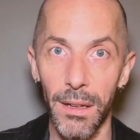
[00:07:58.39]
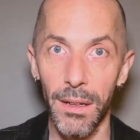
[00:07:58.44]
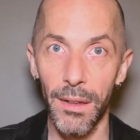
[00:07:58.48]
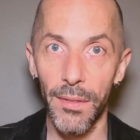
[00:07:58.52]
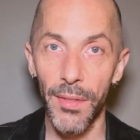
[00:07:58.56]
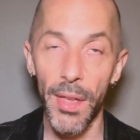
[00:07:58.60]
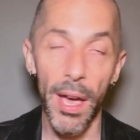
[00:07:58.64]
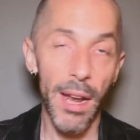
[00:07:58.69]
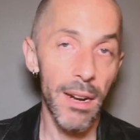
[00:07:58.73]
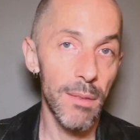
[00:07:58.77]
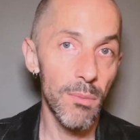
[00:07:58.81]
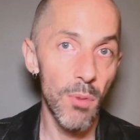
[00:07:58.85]

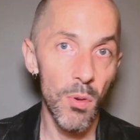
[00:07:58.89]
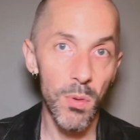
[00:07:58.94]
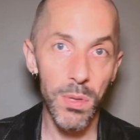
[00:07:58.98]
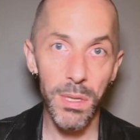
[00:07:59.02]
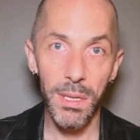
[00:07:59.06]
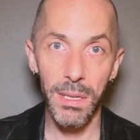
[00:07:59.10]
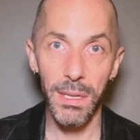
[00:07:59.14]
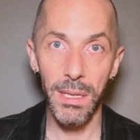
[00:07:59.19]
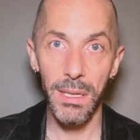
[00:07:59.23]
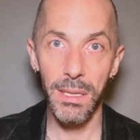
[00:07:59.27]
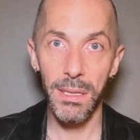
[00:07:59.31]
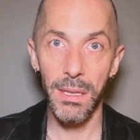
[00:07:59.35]
that
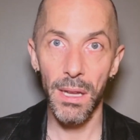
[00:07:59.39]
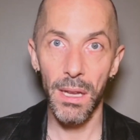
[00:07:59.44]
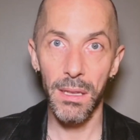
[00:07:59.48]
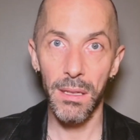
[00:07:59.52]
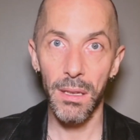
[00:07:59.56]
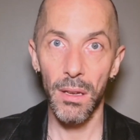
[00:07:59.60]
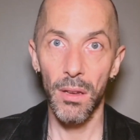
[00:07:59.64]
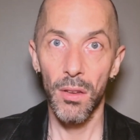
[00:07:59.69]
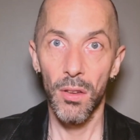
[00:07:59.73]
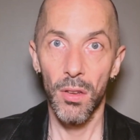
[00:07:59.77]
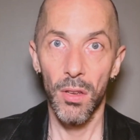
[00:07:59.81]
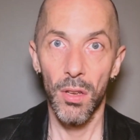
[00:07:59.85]
emotion is that
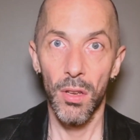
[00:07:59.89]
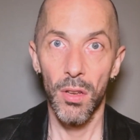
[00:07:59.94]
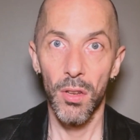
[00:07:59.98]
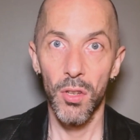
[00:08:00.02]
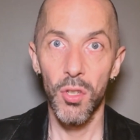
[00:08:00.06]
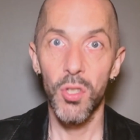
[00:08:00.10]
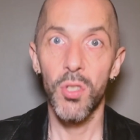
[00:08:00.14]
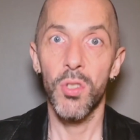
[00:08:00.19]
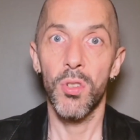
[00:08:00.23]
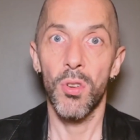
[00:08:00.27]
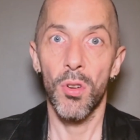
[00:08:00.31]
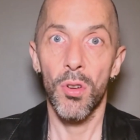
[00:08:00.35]

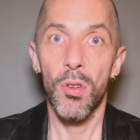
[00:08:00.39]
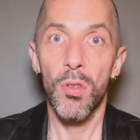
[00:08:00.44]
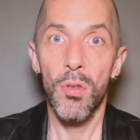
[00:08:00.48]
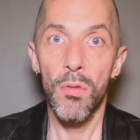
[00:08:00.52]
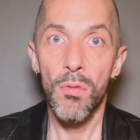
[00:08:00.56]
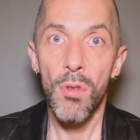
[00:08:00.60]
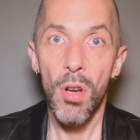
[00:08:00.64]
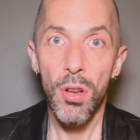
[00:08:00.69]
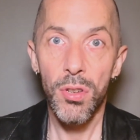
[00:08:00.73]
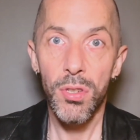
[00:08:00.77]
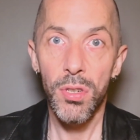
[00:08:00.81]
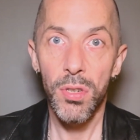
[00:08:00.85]
sugar
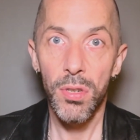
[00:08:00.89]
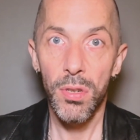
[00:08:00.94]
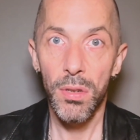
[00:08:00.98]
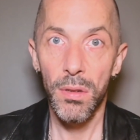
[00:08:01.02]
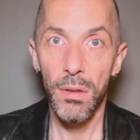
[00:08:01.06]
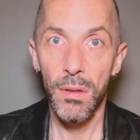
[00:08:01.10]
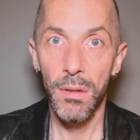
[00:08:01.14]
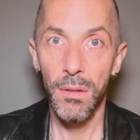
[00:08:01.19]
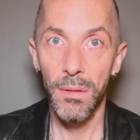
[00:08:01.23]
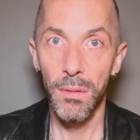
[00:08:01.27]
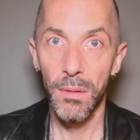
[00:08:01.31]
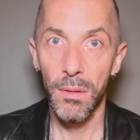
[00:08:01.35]
rush
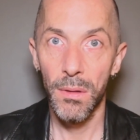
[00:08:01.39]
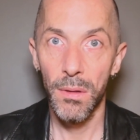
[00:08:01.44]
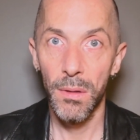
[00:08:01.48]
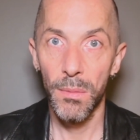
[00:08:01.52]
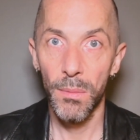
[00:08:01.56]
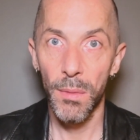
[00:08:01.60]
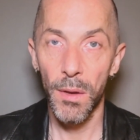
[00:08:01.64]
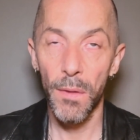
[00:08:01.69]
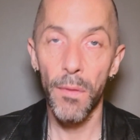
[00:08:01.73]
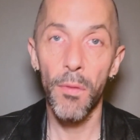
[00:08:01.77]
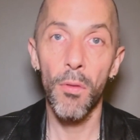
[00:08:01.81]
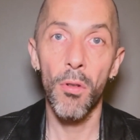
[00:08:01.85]

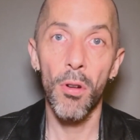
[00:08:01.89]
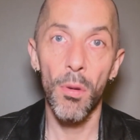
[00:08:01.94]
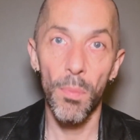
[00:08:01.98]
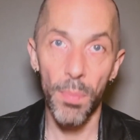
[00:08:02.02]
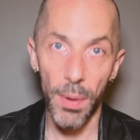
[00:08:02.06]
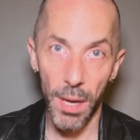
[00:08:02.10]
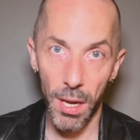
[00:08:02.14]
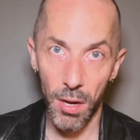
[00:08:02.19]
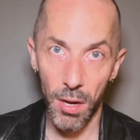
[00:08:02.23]
before a big